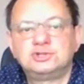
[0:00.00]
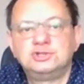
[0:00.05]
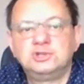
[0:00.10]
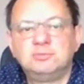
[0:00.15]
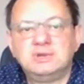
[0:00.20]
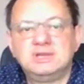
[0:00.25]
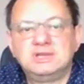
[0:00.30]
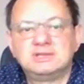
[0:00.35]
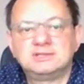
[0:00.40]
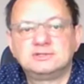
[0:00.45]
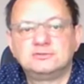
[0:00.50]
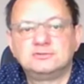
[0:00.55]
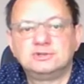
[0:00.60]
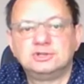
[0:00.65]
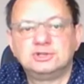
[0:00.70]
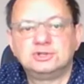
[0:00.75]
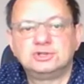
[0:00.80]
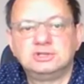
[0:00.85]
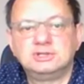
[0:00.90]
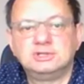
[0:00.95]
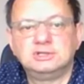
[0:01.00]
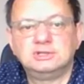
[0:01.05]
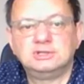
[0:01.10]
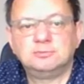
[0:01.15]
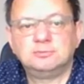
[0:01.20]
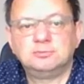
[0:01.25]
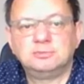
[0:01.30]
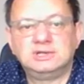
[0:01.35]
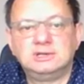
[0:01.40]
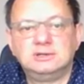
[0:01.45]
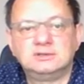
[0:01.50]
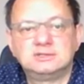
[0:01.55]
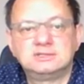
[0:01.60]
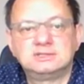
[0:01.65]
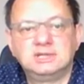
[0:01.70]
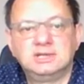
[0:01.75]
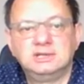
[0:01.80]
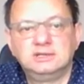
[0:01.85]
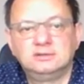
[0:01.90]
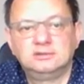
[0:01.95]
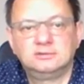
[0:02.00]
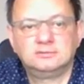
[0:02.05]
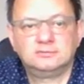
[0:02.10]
the main switch in the middle state.